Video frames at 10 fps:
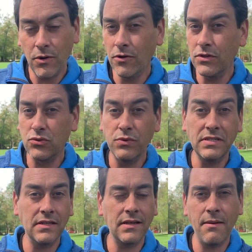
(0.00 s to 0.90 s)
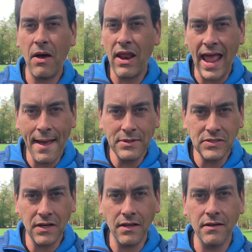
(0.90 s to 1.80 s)
We heard this recently about
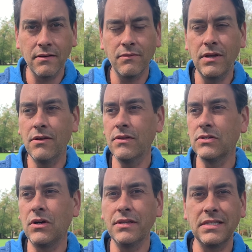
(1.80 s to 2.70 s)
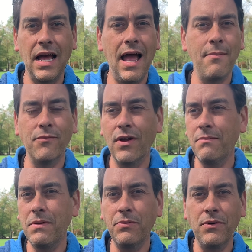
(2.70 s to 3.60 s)
Amazon. We hear this all the time,
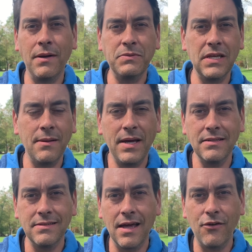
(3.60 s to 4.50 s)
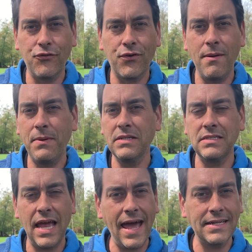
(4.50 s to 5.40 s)
right? People upset about Donald Trump and his
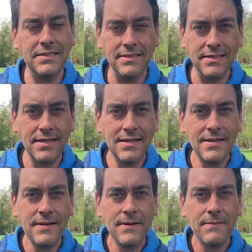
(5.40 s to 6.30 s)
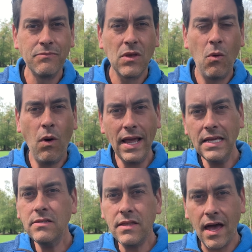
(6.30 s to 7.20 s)
taxes. Why
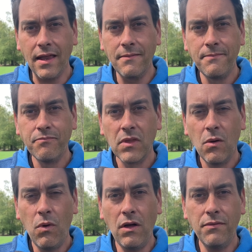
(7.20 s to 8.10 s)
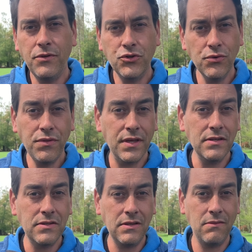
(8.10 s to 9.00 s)
is that? Well, the truth
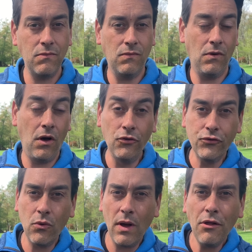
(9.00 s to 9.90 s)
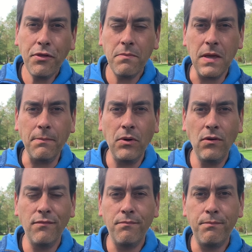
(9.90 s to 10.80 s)
is that ultra wealthy
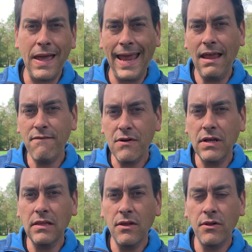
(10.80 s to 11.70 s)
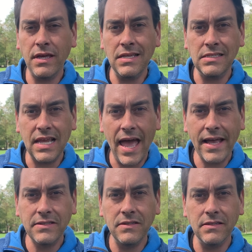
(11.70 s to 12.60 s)
people pay very little in
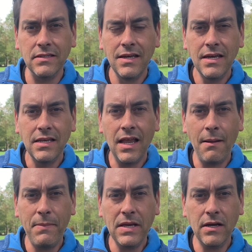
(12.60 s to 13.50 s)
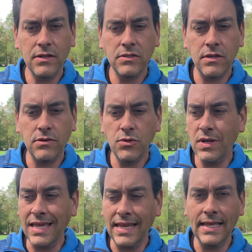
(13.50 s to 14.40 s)
taxes, not because they're
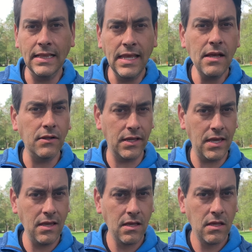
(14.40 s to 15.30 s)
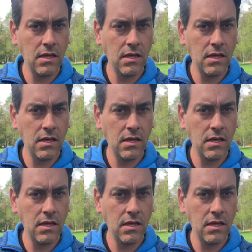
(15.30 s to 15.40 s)
doing it illegally,